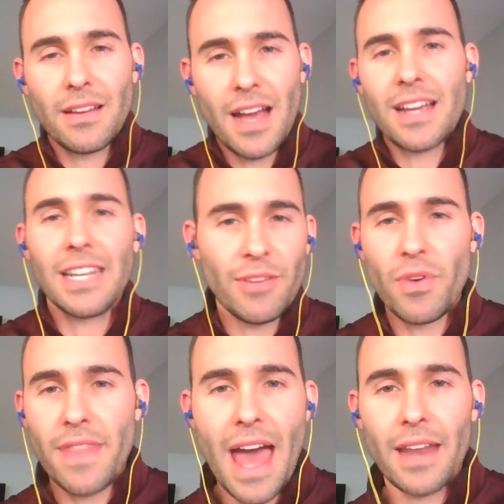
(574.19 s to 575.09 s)
I can live
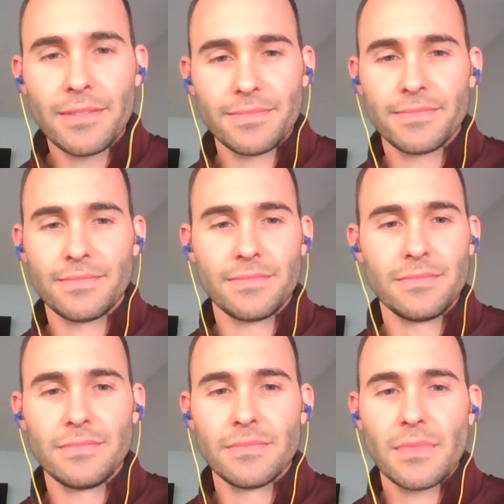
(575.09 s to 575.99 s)
with that.
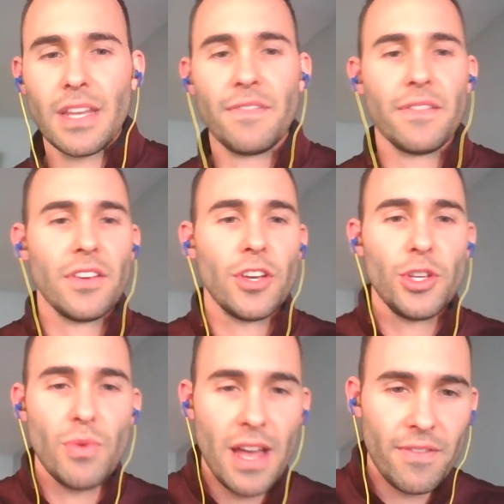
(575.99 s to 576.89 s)
If
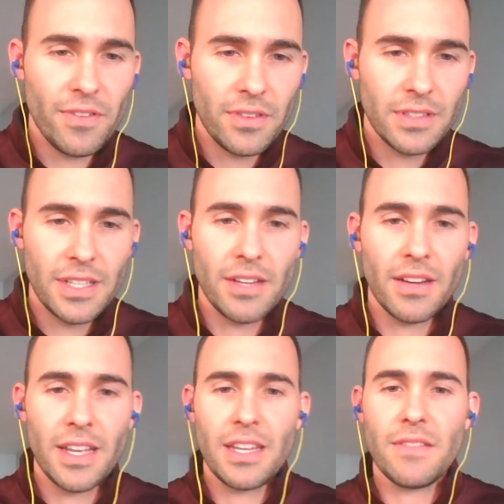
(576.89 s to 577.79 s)
you ever hear
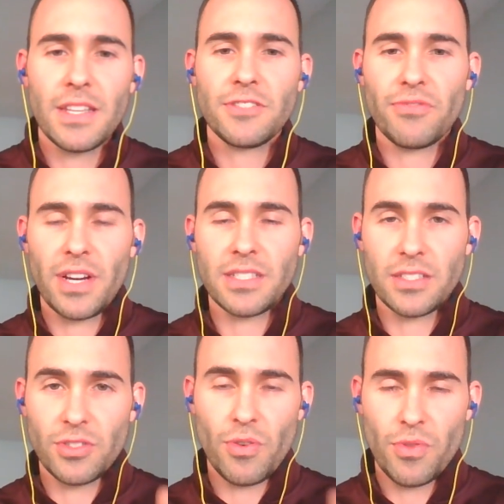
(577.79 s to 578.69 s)
any of these phrases
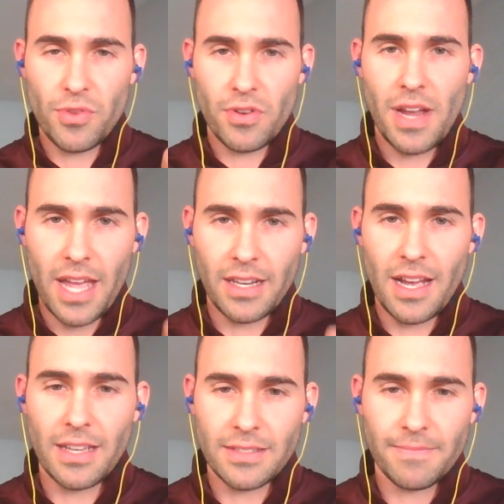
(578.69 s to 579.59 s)
go through your head,
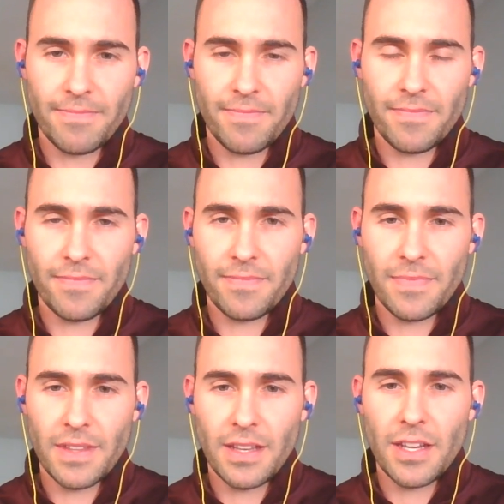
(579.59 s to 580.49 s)
guys,
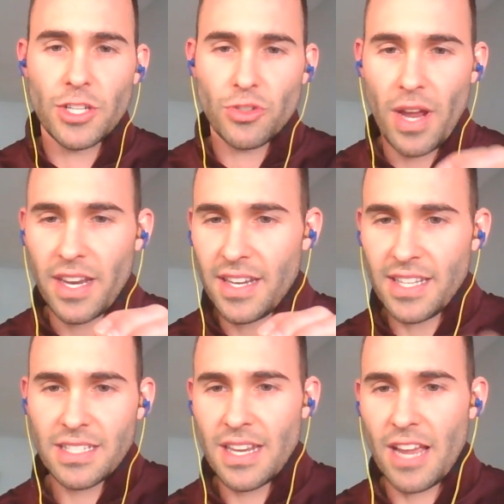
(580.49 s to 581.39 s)
try to
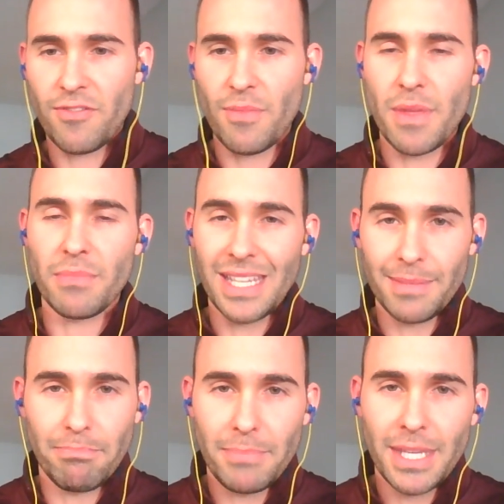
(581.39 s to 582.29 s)
disconnect from them
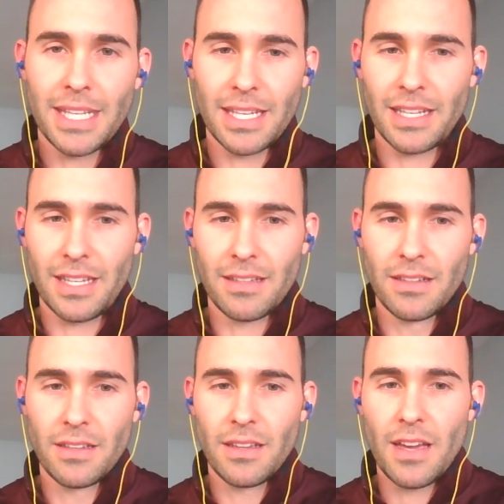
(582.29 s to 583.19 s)
immediately
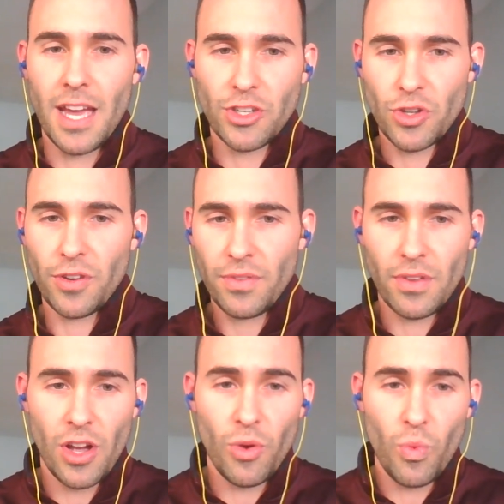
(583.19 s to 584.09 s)
and turn
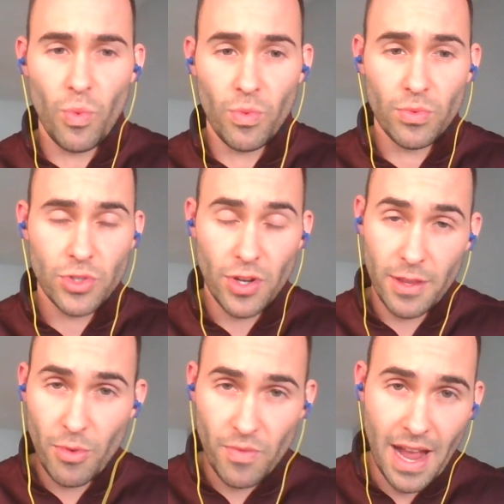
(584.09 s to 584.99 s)

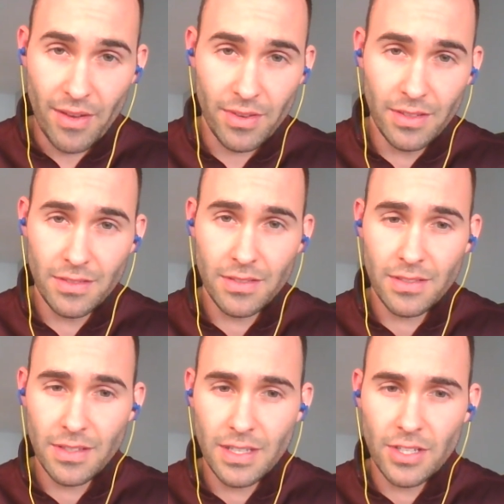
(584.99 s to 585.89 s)
them around
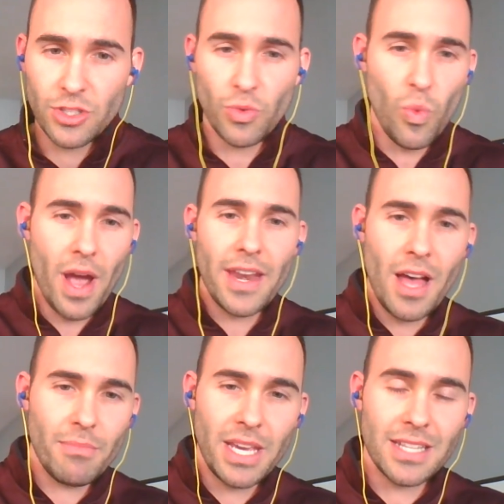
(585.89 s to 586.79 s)
to why
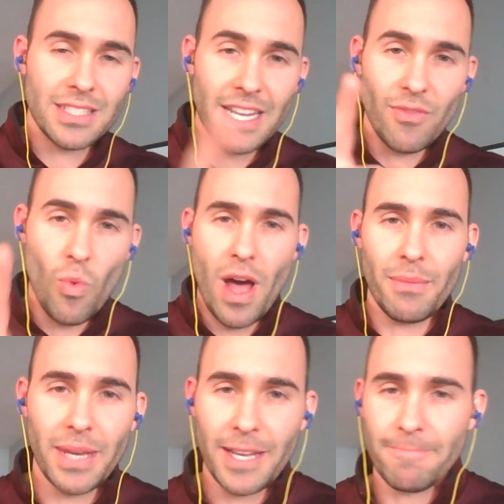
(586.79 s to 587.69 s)
not me instead of why
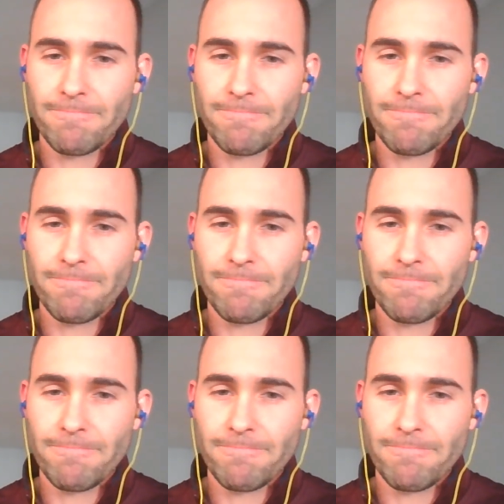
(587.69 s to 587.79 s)
me.